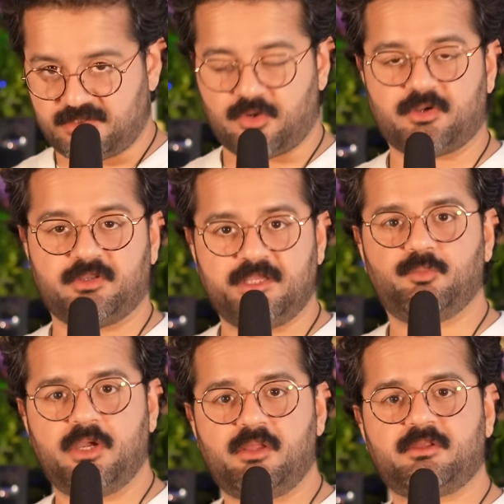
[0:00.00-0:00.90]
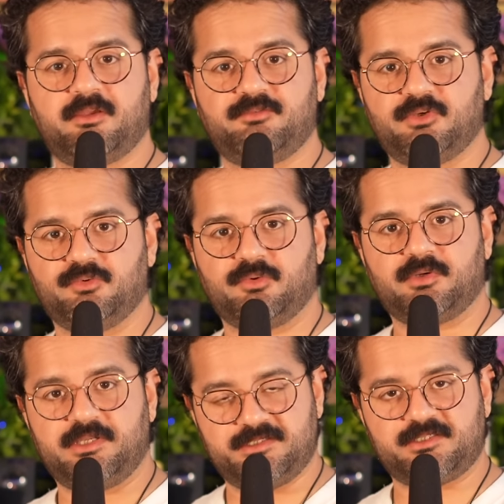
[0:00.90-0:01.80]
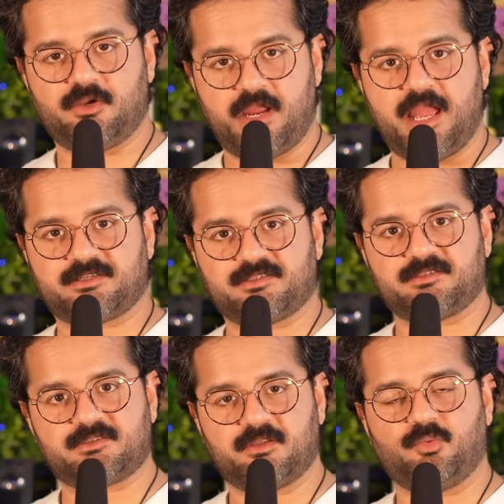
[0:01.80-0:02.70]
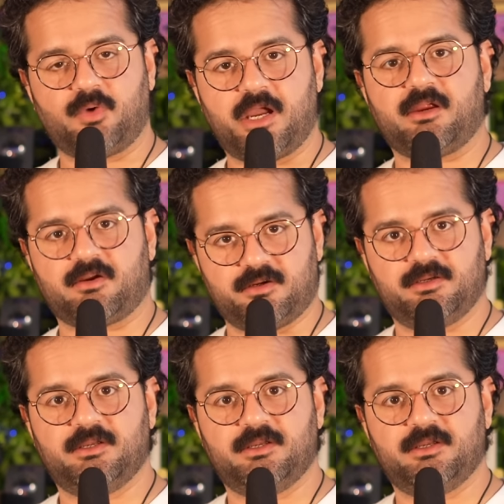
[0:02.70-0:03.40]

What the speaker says: certainly will give you easier access to the wire.